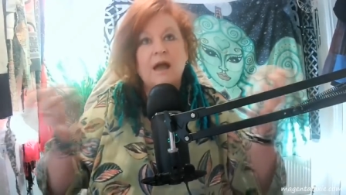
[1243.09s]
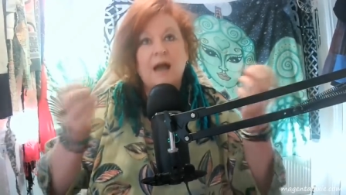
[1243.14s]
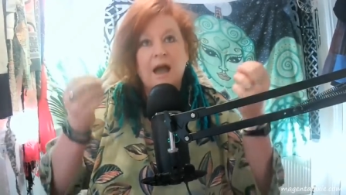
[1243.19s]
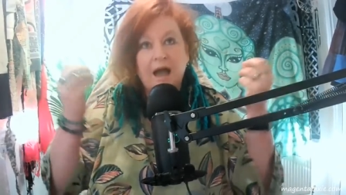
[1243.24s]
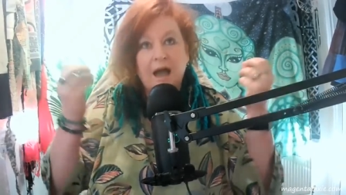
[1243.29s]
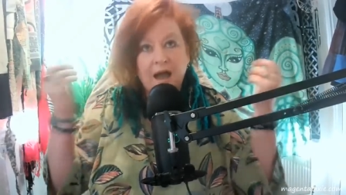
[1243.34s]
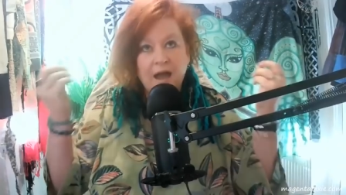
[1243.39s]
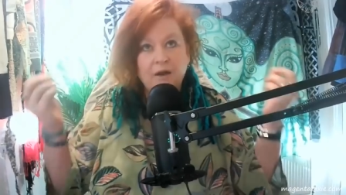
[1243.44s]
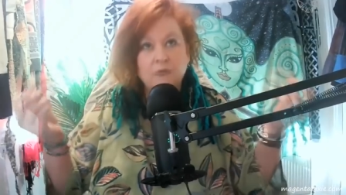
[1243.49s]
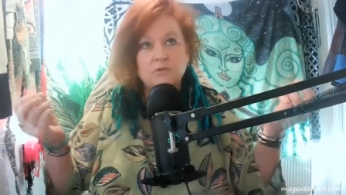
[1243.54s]

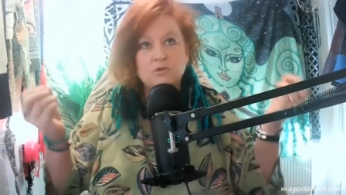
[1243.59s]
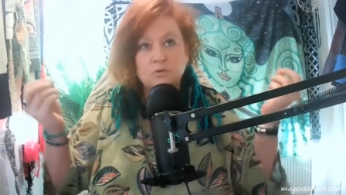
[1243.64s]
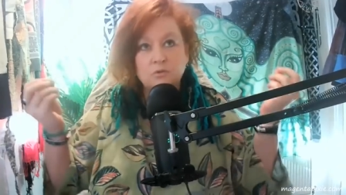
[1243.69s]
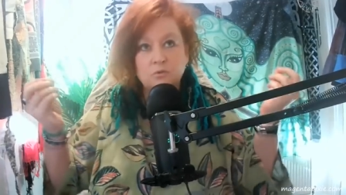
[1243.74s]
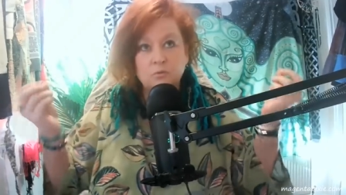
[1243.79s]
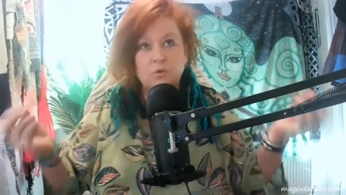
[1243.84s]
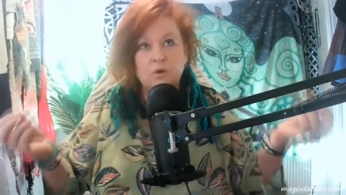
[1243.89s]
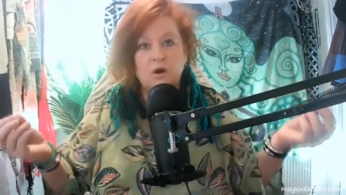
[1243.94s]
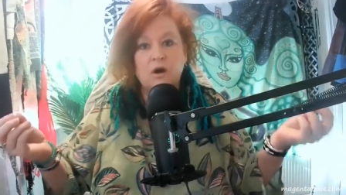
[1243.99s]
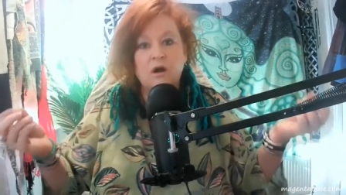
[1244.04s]
how to
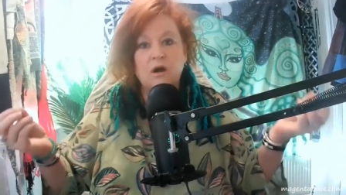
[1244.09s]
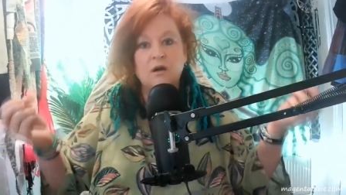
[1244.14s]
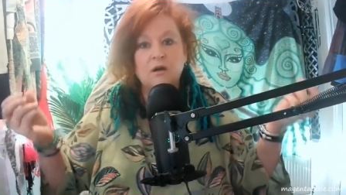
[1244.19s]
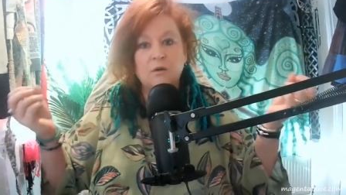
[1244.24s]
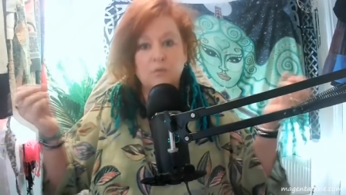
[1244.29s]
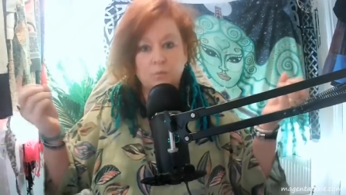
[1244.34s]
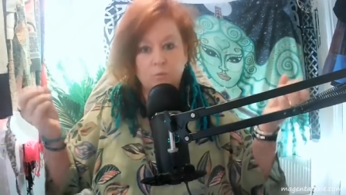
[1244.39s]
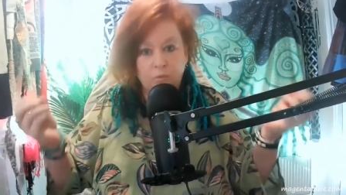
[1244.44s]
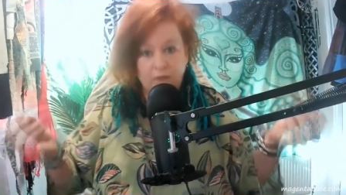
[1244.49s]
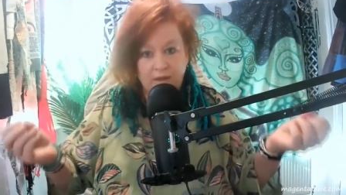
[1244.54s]
work
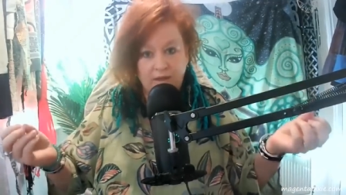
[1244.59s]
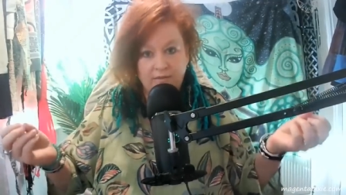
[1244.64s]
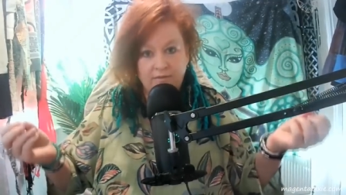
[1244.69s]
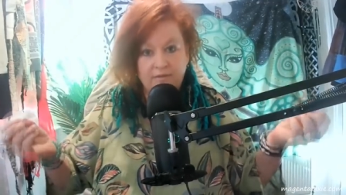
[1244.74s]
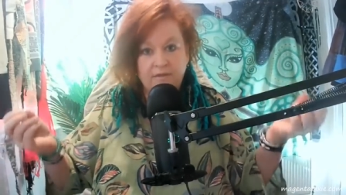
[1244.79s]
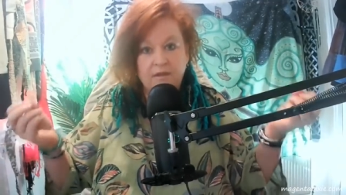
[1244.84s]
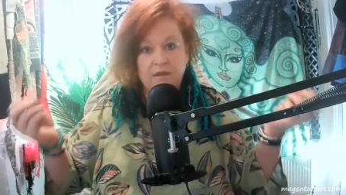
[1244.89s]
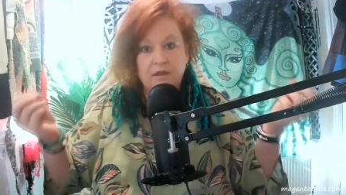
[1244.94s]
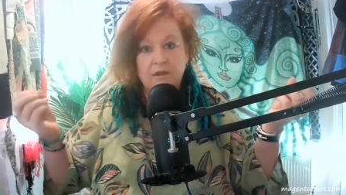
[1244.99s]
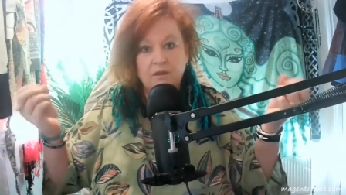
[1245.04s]

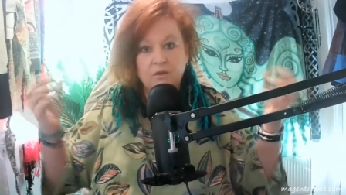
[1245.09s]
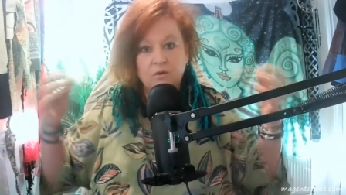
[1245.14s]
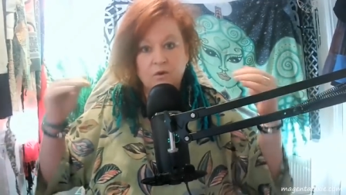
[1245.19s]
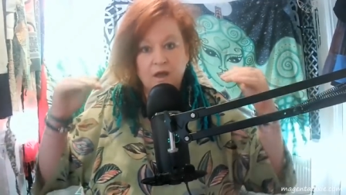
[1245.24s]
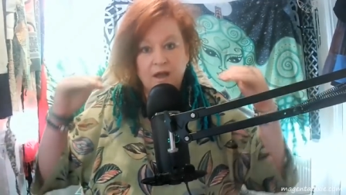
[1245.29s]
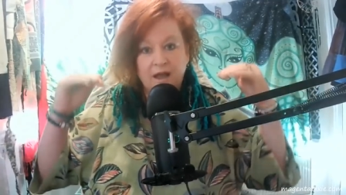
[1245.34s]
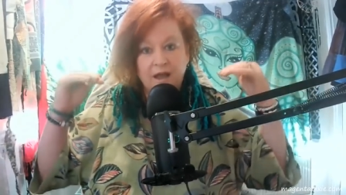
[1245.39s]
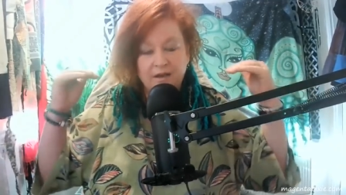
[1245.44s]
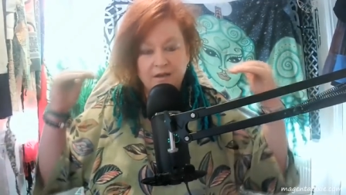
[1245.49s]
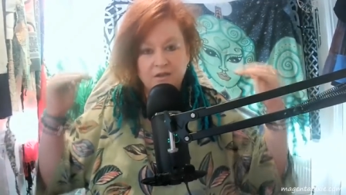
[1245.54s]
with
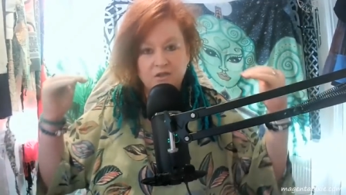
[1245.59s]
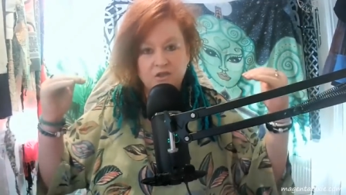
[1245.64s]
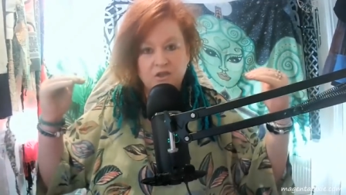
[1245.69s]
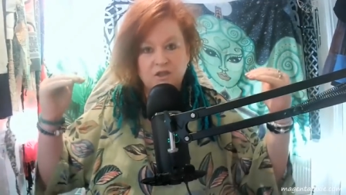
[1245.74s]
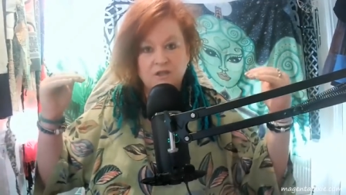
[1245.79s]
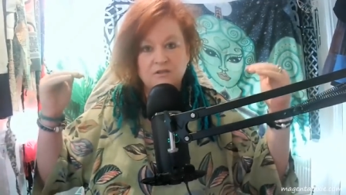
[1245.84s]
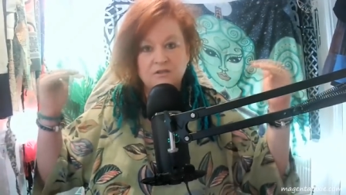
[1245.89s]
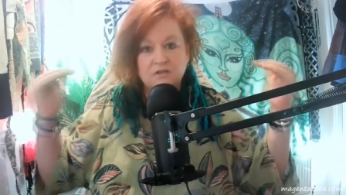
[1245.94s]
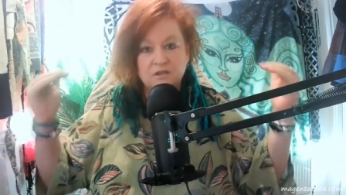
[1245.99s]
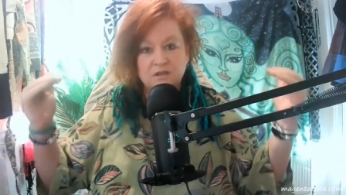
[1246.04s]
your
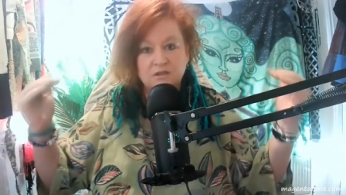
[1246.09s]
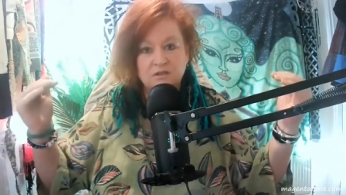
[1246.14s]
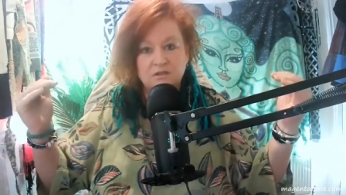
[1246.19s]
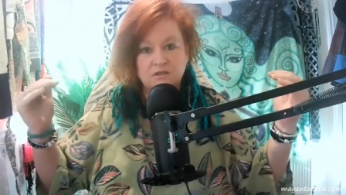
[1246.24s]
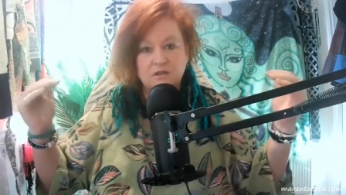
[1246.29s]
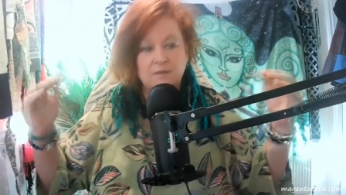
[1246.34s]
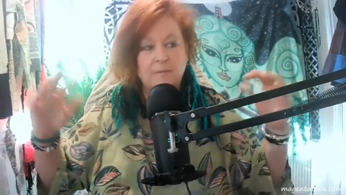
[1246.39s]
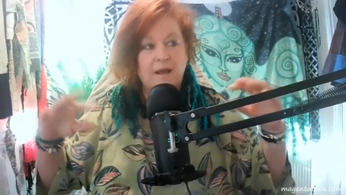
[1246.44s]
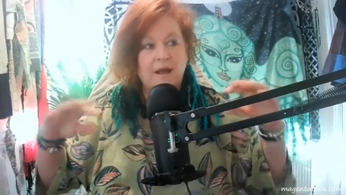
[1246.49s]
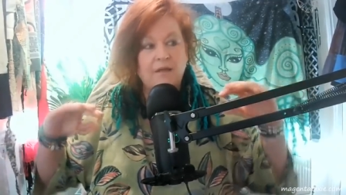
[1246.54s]
energy
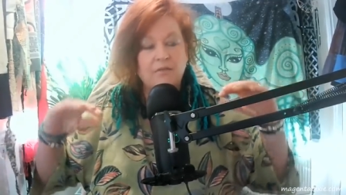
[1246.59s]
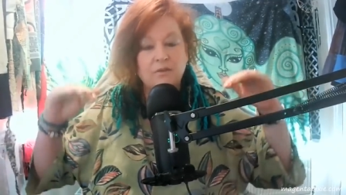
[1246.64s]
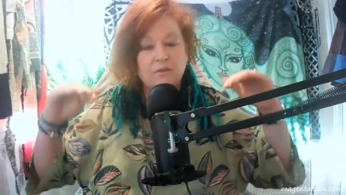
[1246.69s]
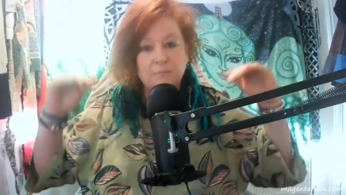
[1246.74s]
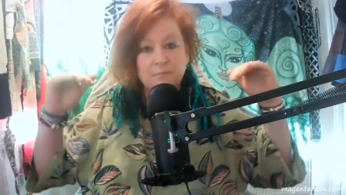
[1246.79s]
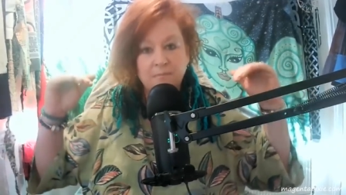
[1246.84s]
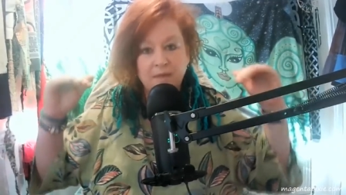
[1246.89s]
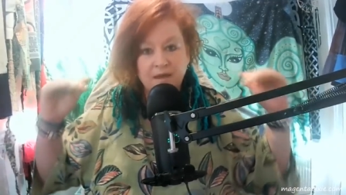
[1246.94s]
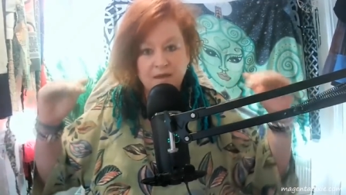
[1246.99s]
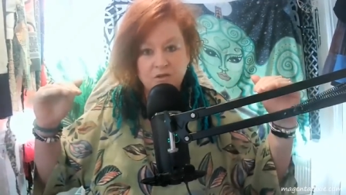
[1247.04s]
system and the
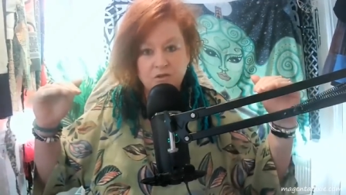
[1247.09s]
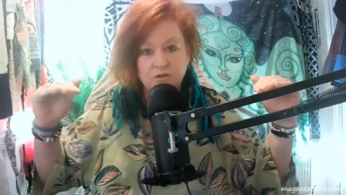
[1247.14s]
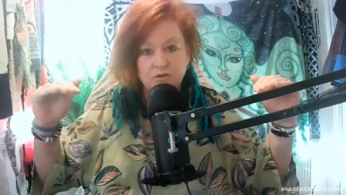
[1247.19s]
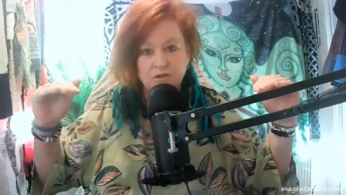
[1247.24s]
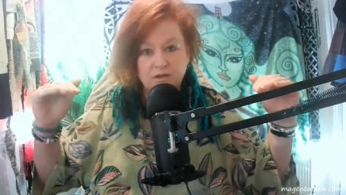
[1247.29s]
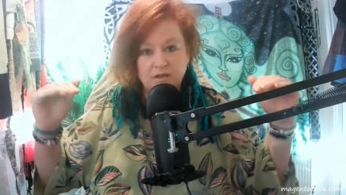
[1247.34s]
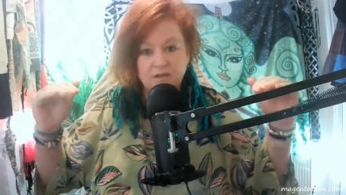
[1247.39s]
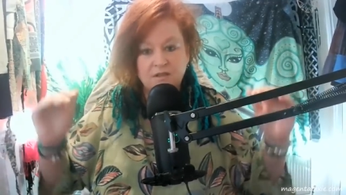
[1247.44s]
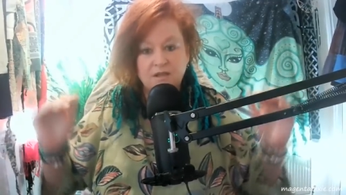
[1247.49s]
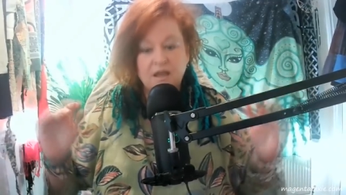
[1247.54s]

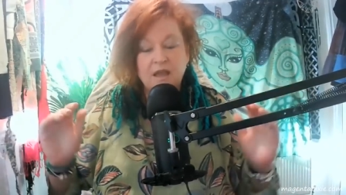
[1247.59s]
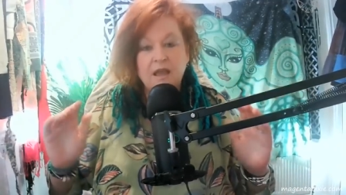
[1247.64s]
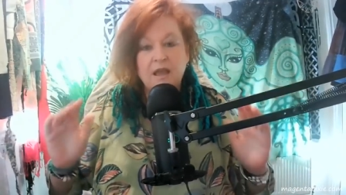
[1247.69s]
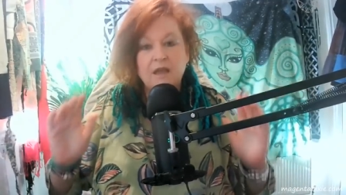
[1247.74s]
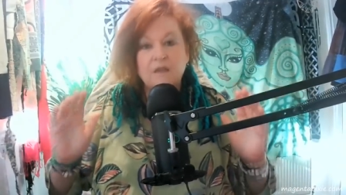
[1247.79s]
matrix.